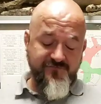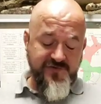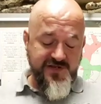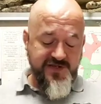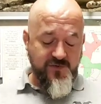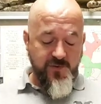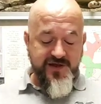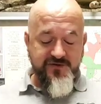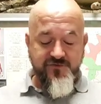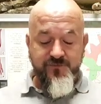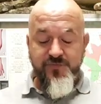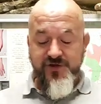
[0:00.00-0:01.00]
really quite
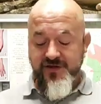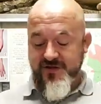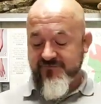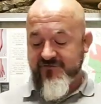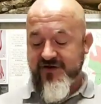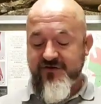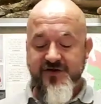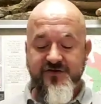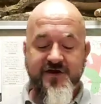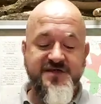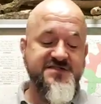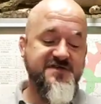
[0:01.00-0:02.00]
grumpy and very
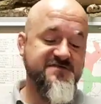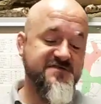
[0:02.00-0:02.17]
aggressive.